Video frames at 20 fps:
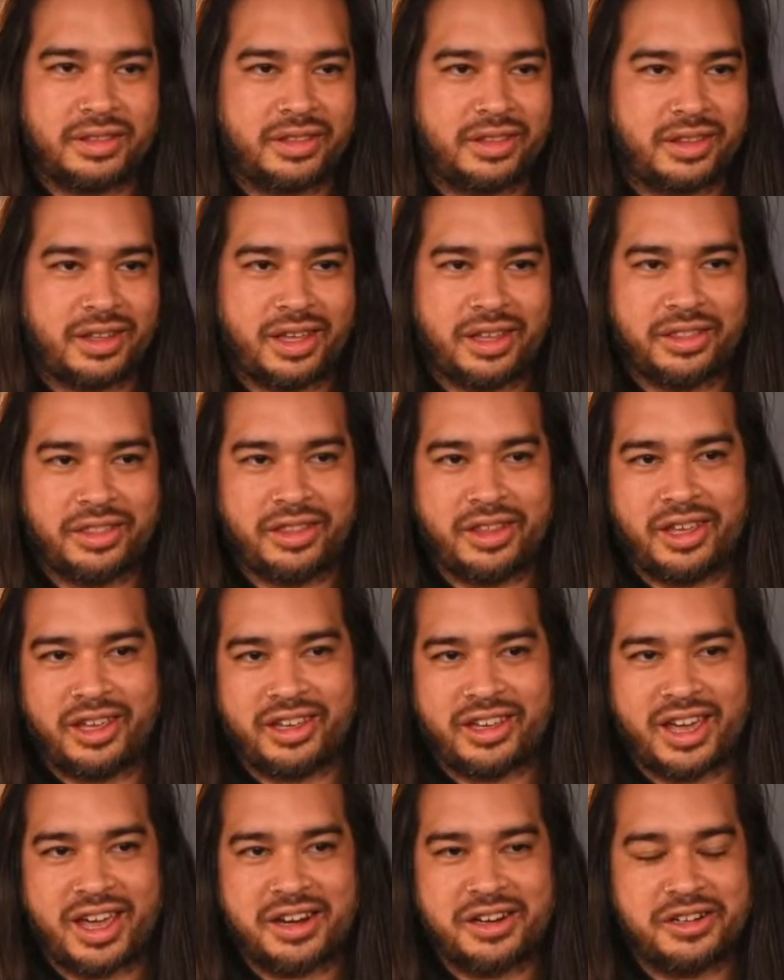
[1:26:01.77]
And they
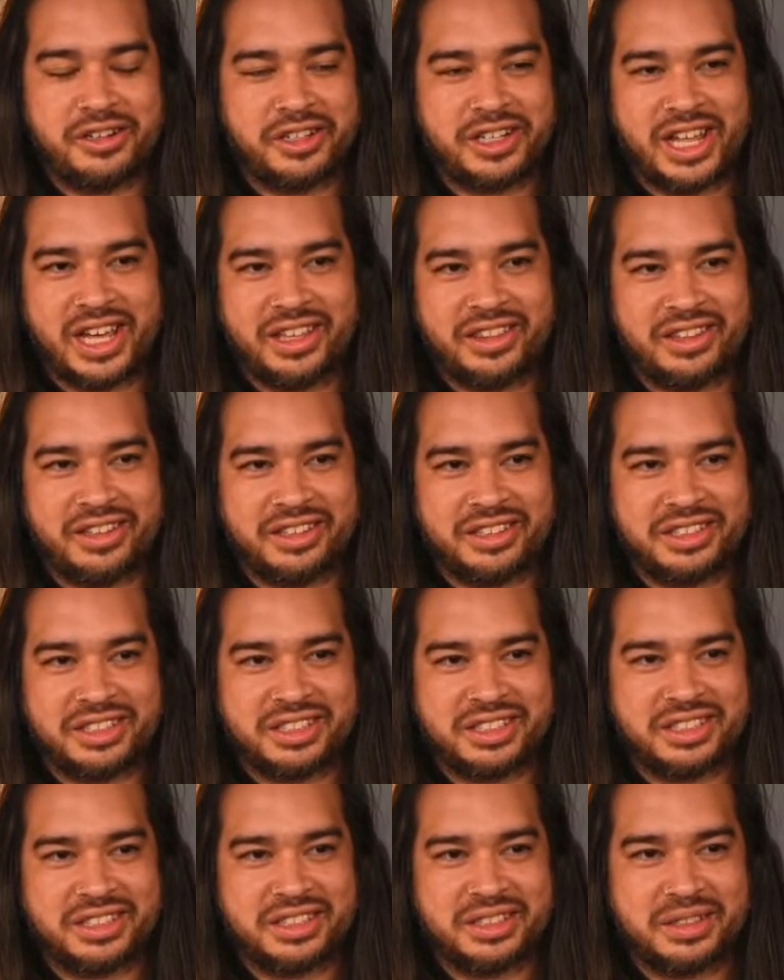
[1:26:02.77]
kind of look like this.